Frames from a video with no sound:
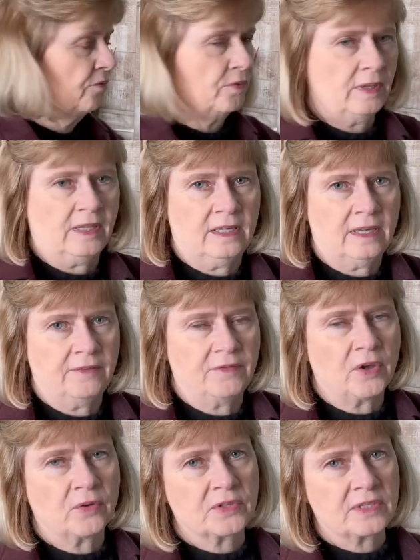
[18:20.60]
really loved
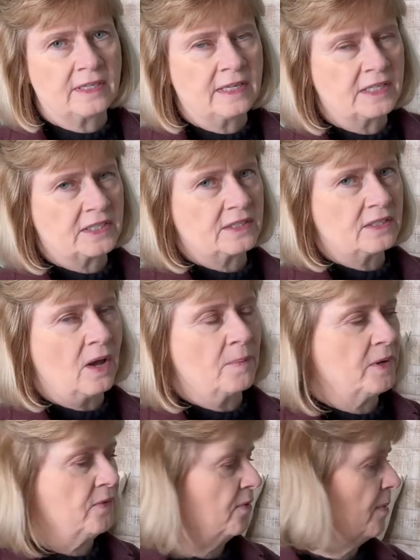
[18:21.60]
those, and it stopped
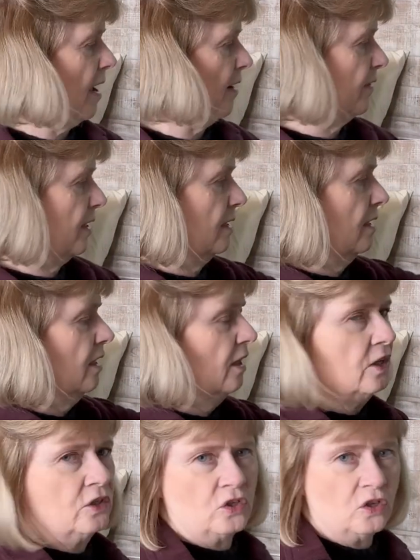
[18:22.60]
me from having
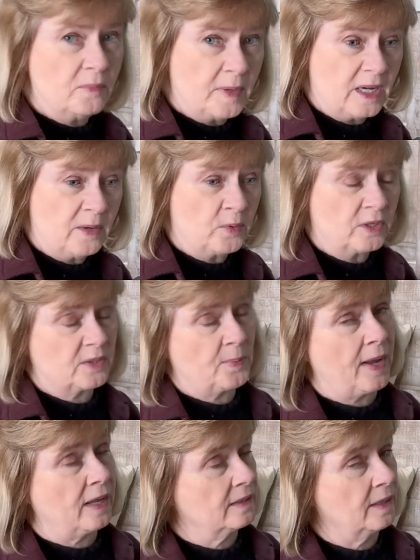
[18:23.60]
too many books
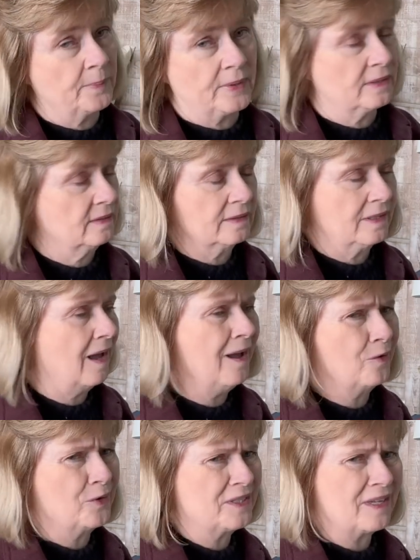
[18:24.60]
piled up, but I
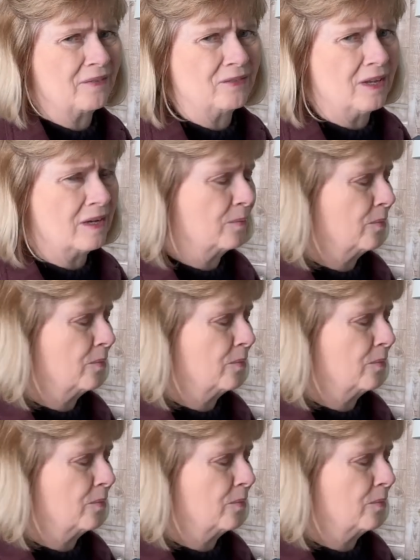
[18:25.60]
always have a lot of